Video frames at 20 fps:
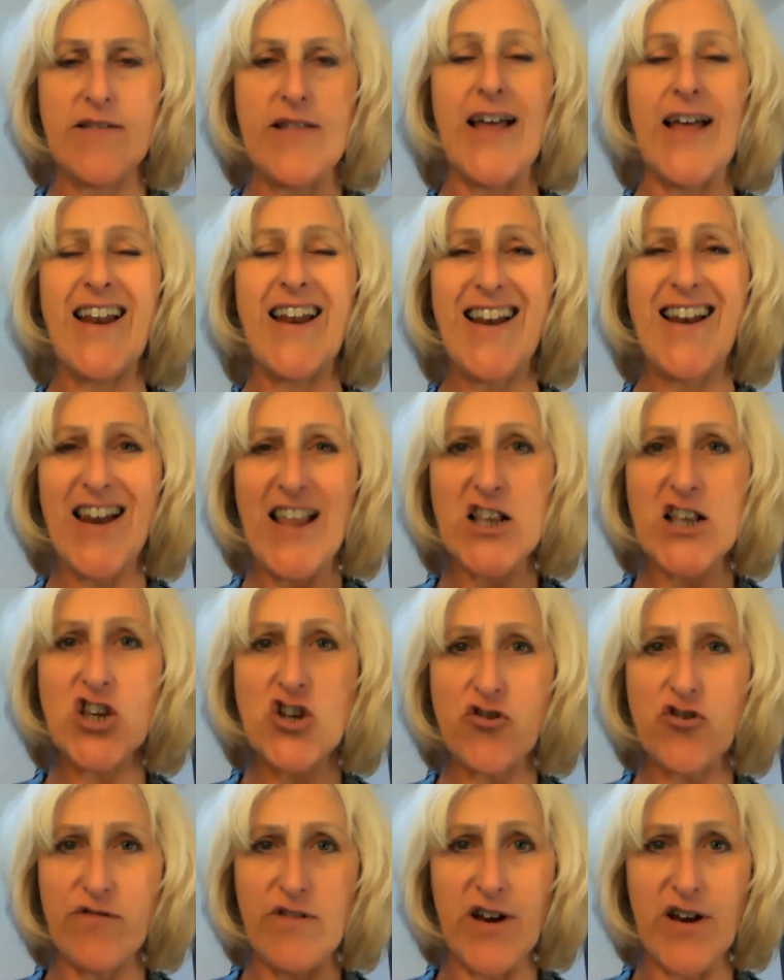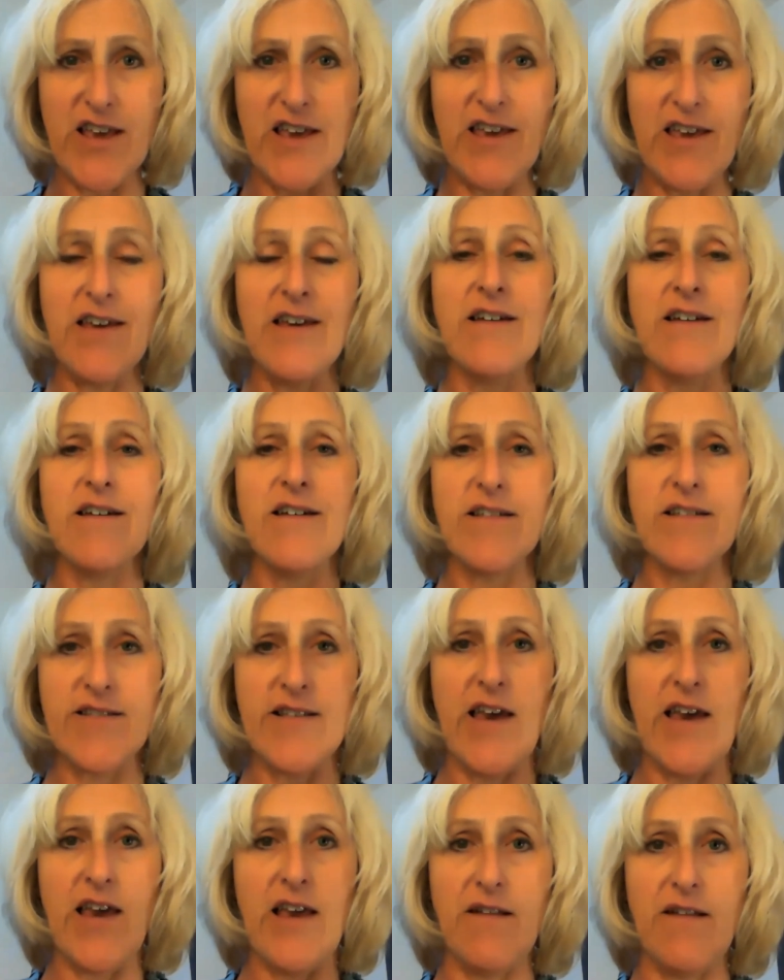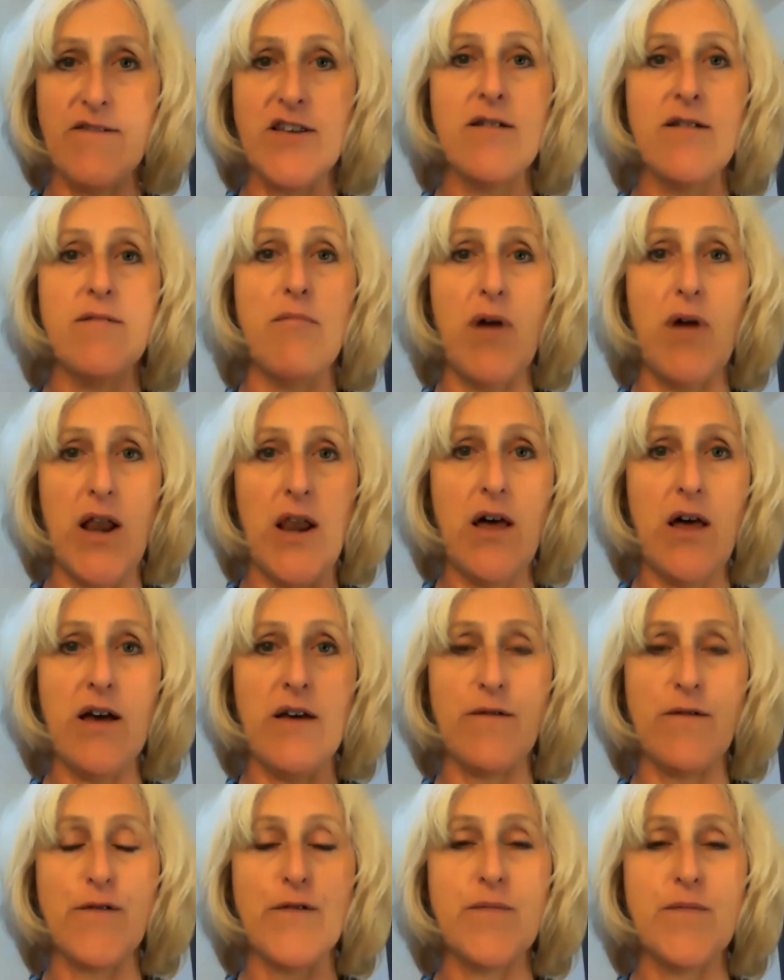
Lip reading: that literally saved my life.